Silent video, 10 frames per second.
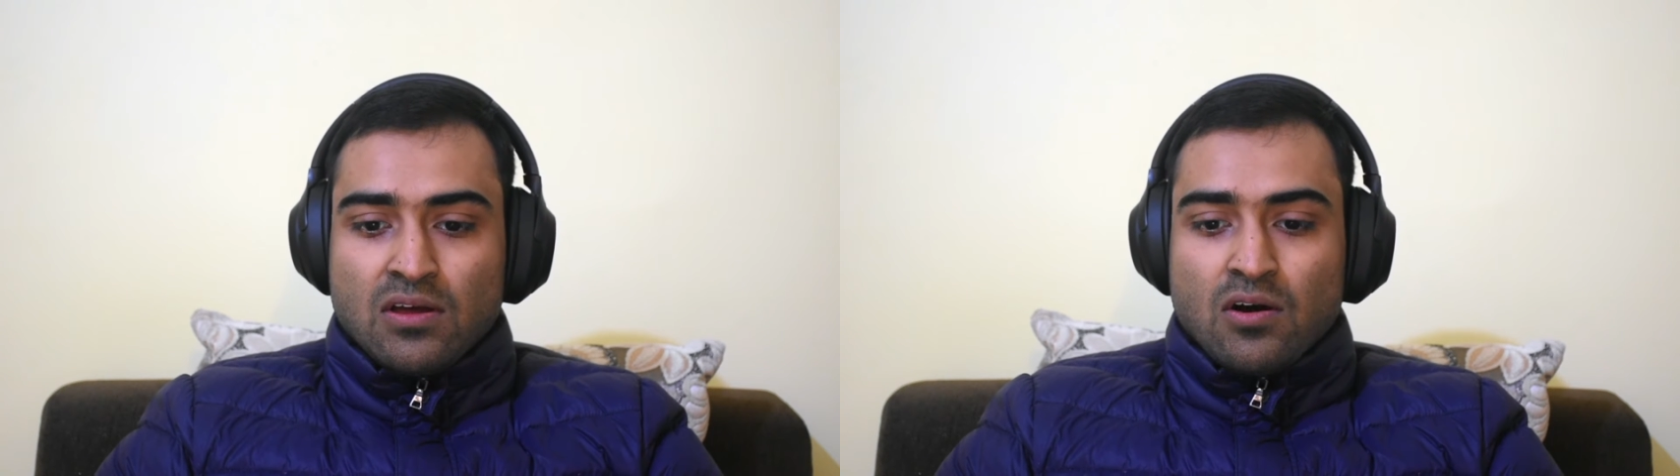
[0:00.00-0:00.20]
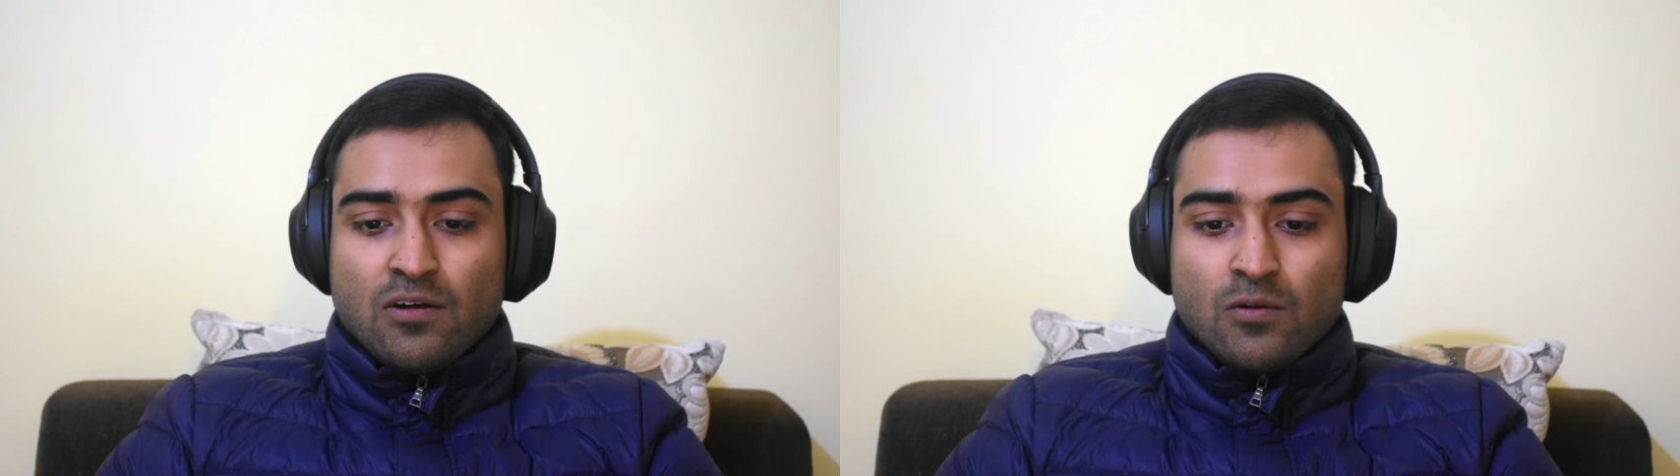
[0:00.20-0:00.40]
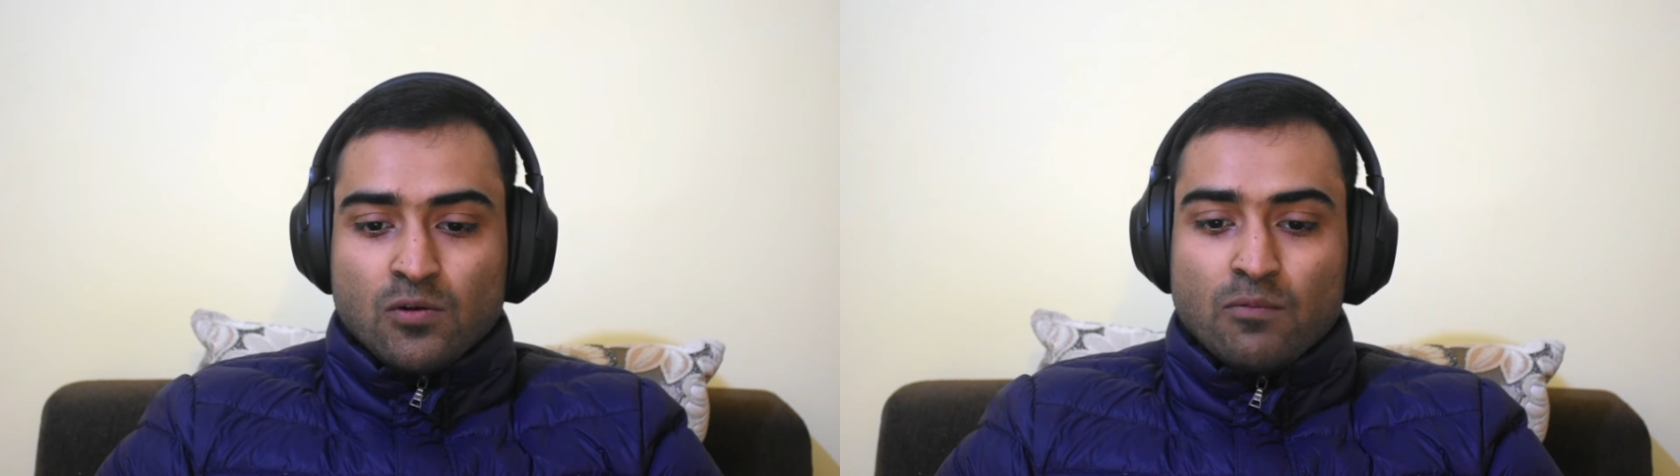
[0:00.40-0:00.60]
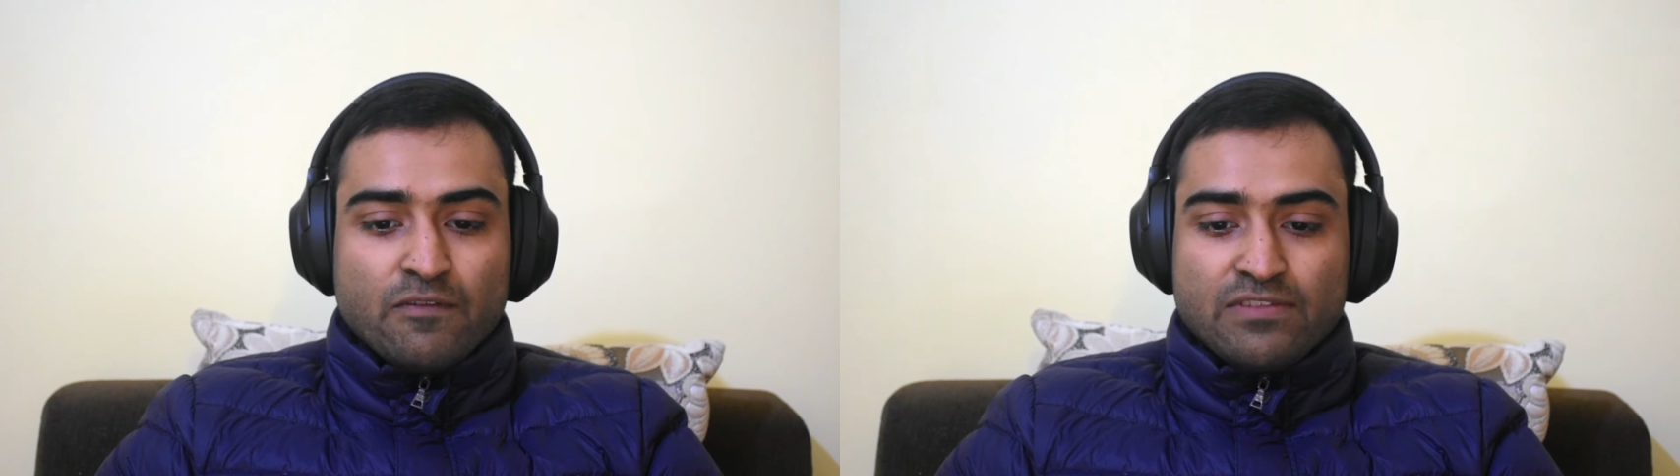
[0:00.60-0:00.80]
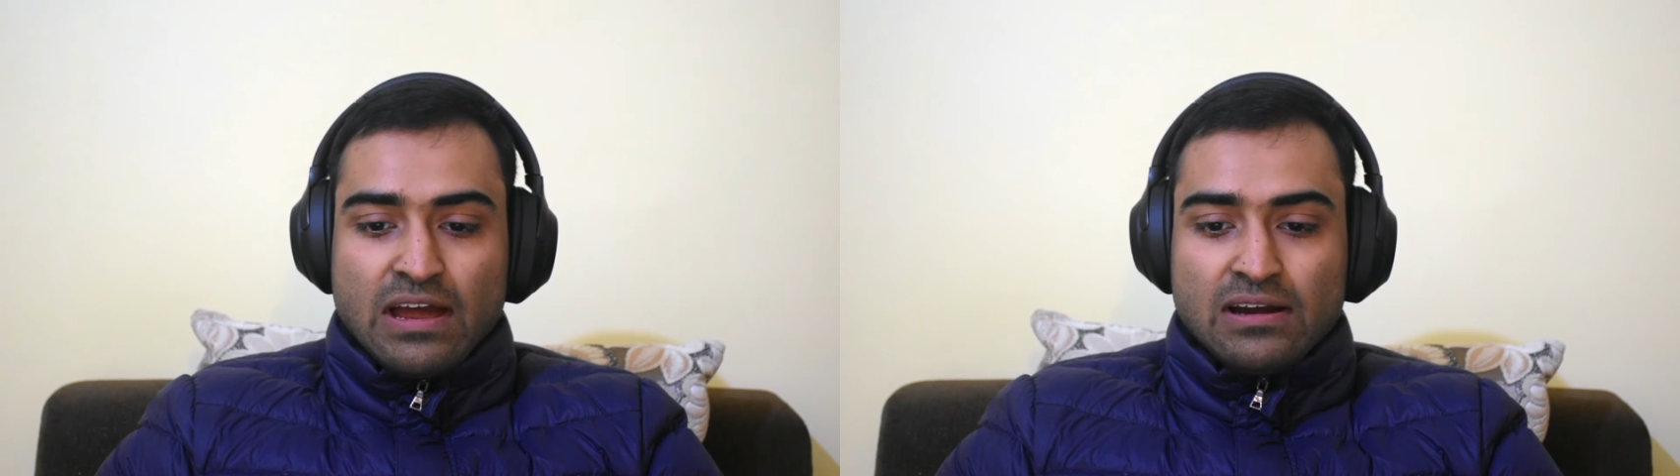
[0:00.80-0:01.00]
On top
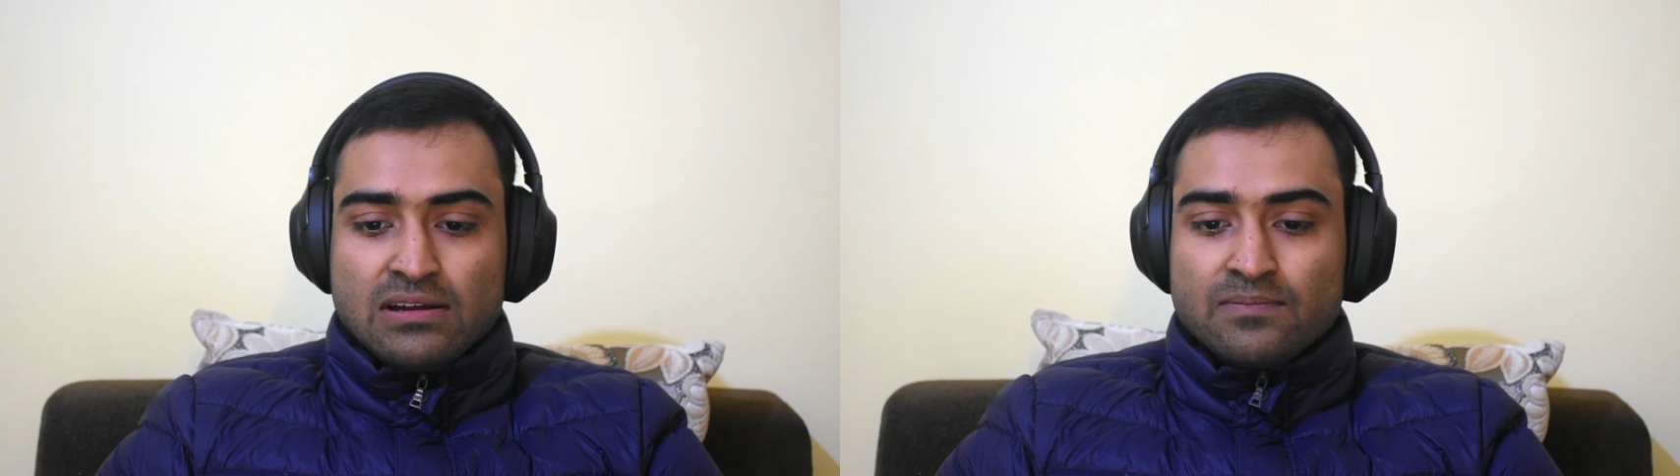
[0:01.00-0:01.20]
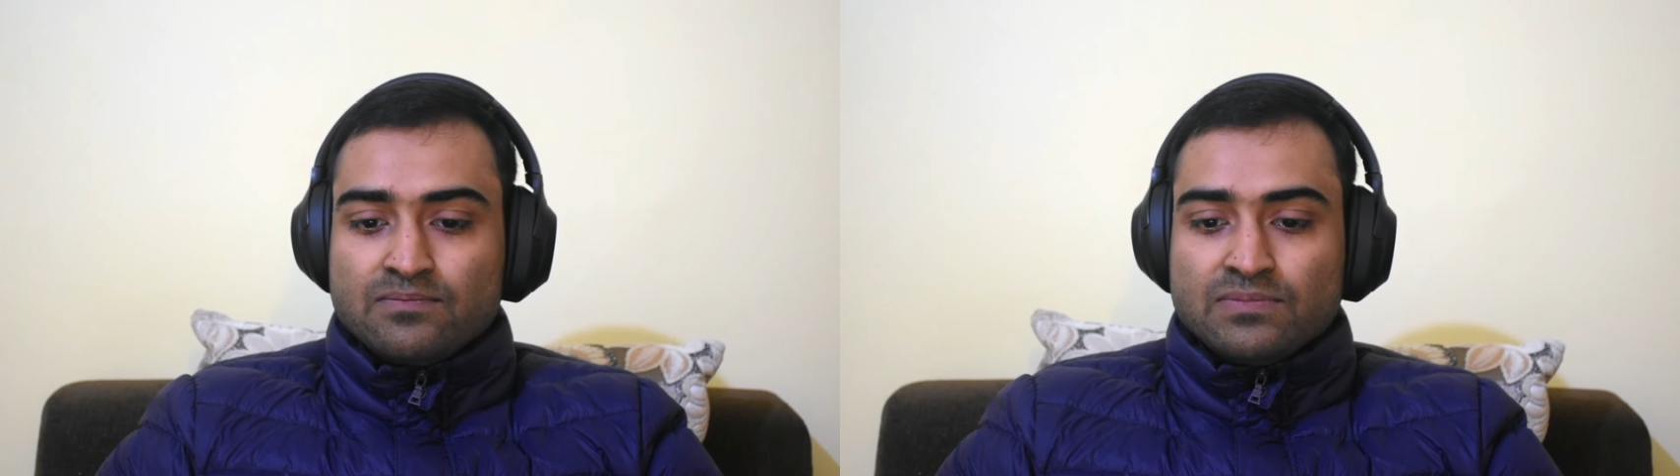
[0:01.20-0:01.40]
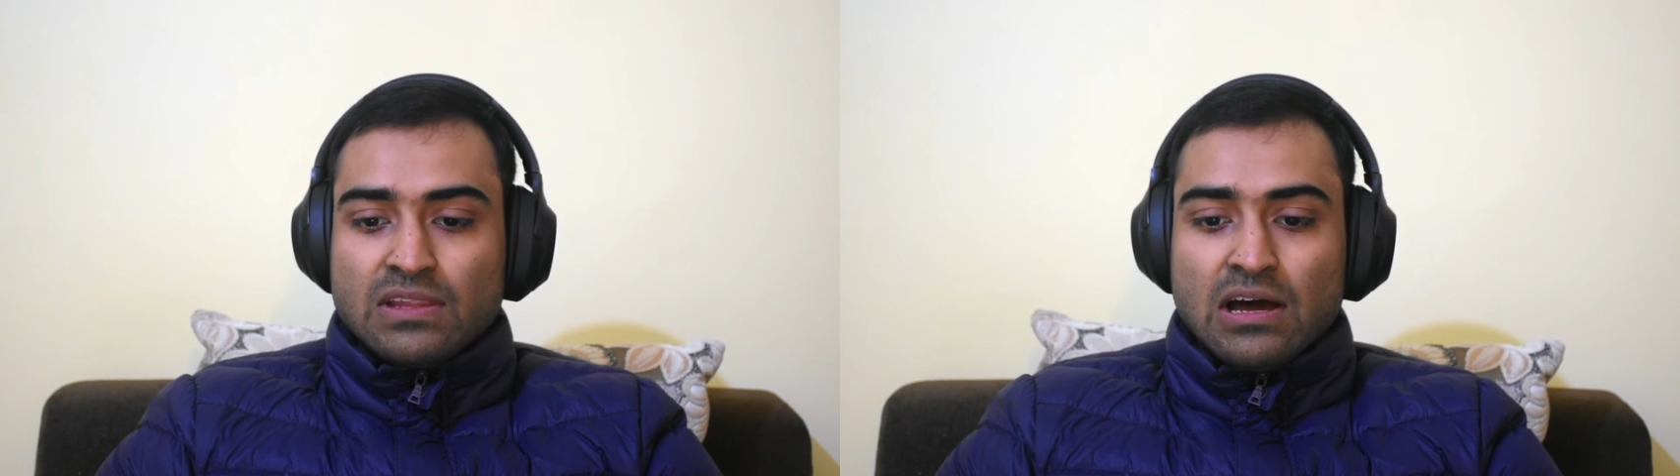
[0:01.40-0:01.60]
of that, the